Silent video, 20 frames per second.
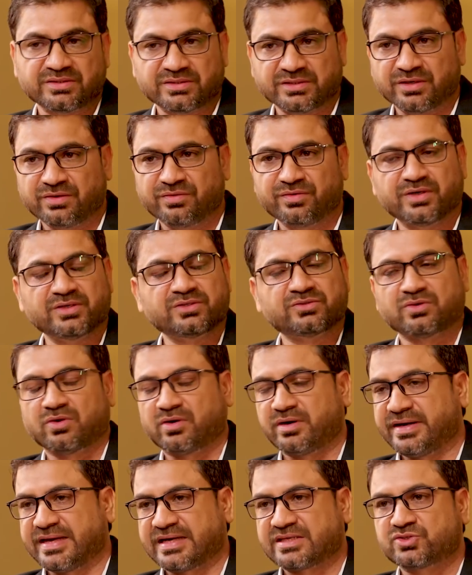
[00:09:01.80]
servers
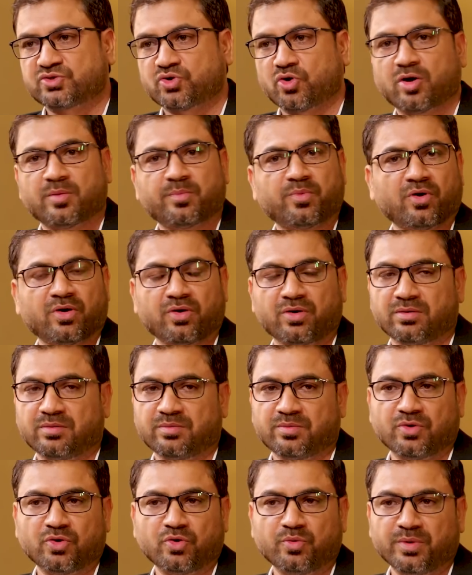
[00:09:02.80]
or desktop,
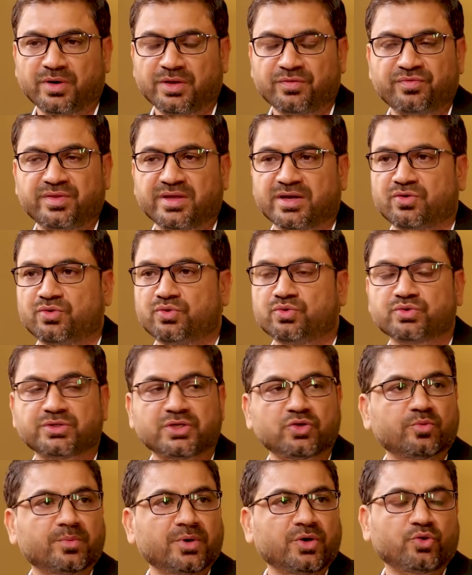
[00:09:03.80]
or if they are
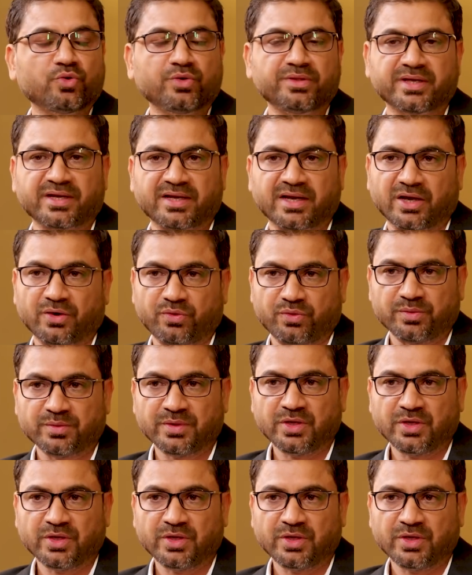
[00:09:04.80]
using Ubuntu in the cloud.